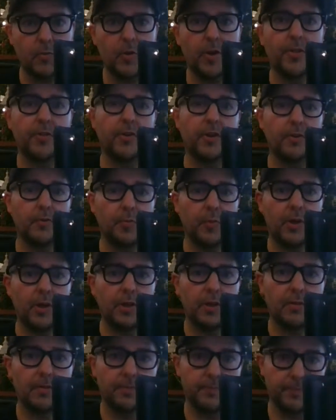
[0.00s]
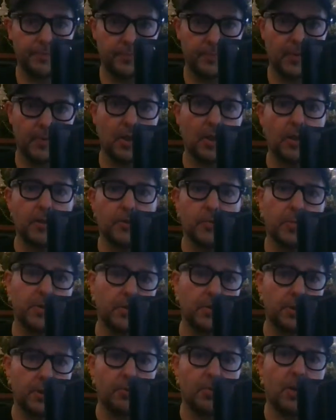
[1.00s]
whether it's with your
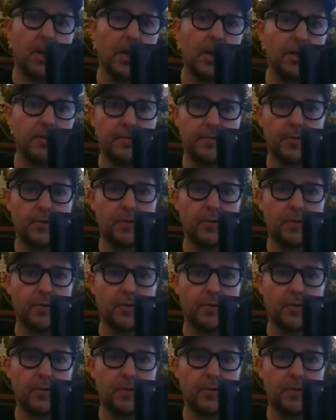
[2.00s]
husband or your wife